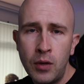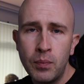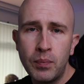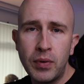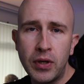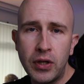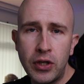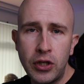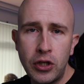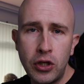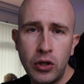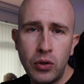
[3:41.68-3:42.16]

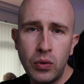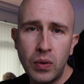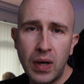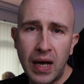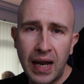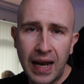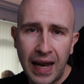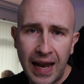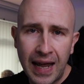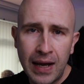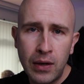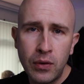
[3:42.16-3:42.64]
But you
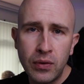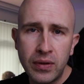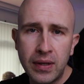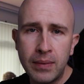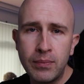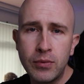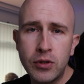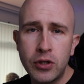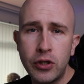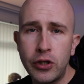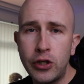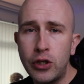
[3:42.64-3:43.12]
allow
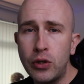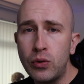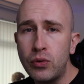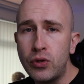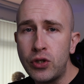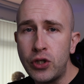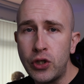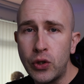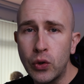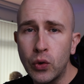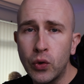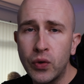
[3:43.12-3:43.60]
them to
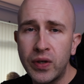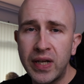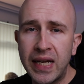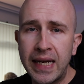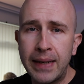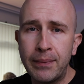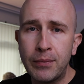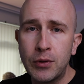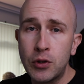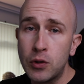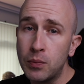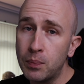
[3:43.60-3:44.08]
use your
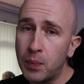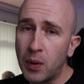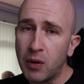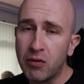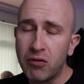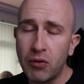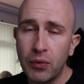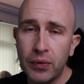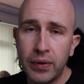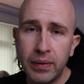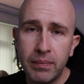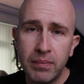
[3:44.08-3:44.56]
name to
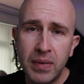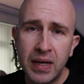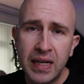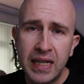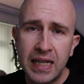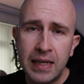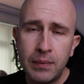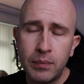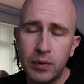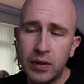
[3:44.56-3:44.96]
borrow the money,